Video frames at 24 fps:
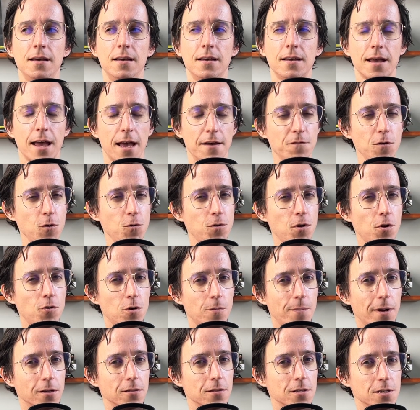have you known
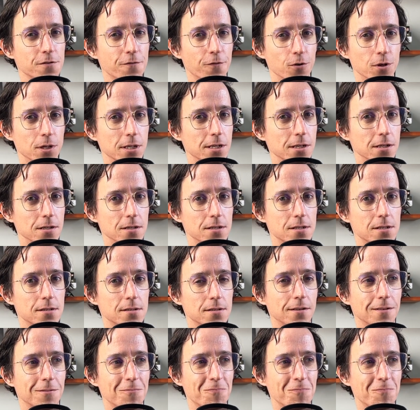about this for years?